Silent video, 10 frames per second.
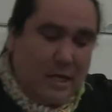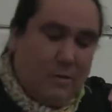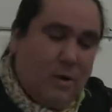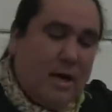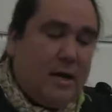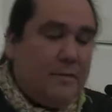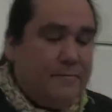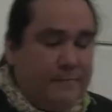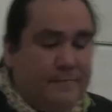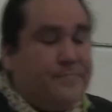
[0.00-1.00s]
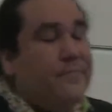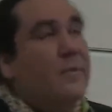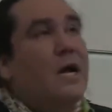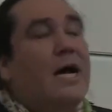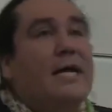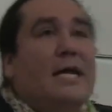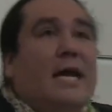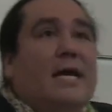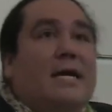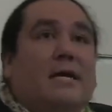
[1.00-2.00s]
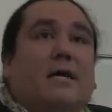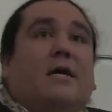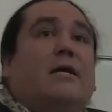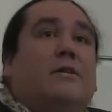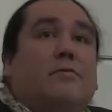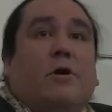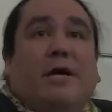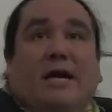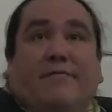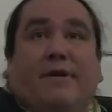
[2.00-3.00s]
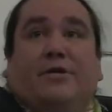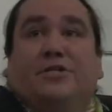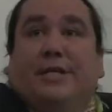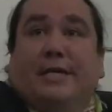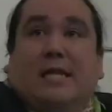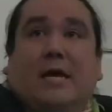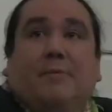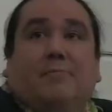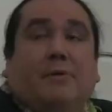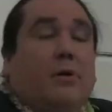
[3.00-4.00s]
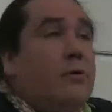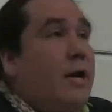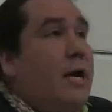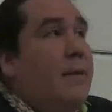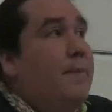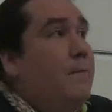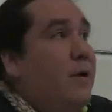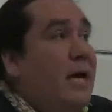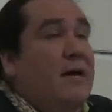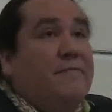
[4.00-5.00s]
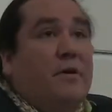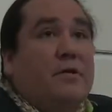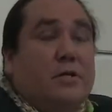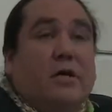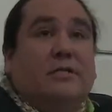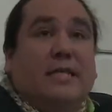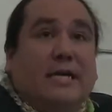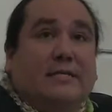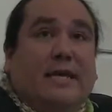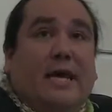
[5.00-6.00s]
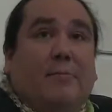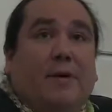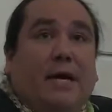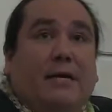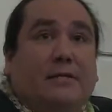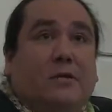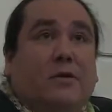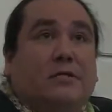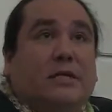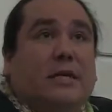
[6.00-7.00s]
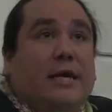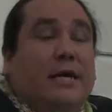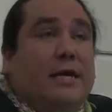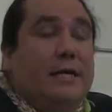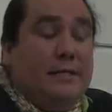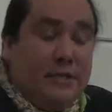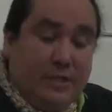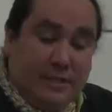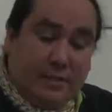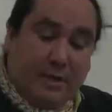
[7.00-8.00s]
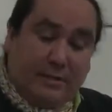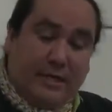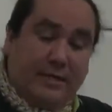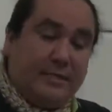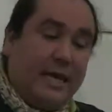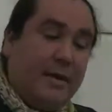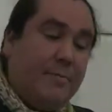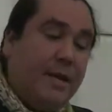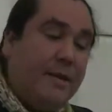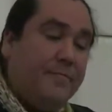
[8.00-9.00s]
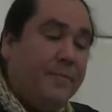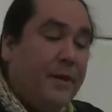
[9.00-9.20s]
Well, IEN, through our Native Energy and Climate Program, we have our Tar Sands campaign. It's known as the Canadian Indigenous Tar Sands Campaign.